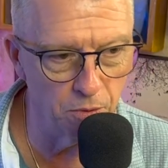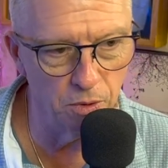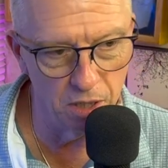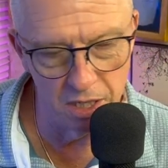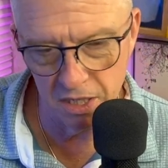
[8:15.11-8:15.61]
We're
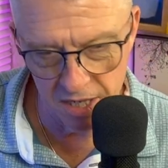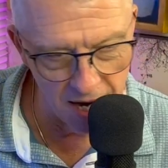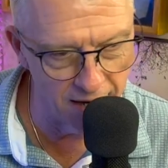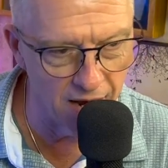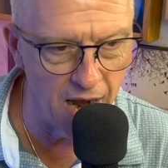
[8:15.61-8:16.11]
gonna because he
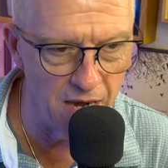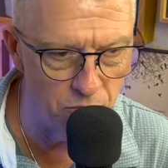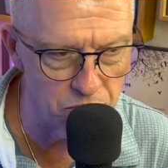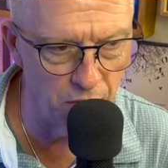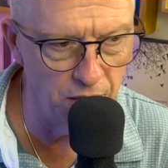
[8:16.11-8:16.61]
had a guy he
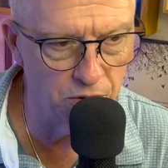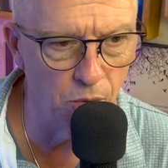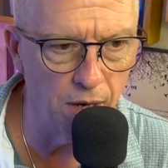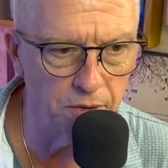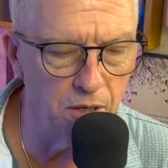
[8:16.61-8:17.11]
was writing
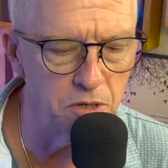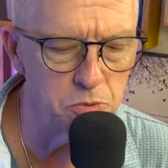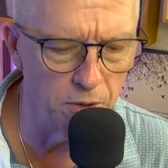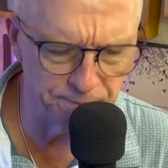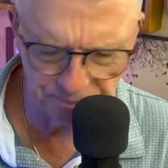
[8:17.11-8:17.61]
to out there as
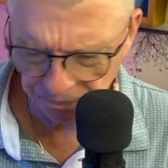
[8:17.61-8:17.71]
well,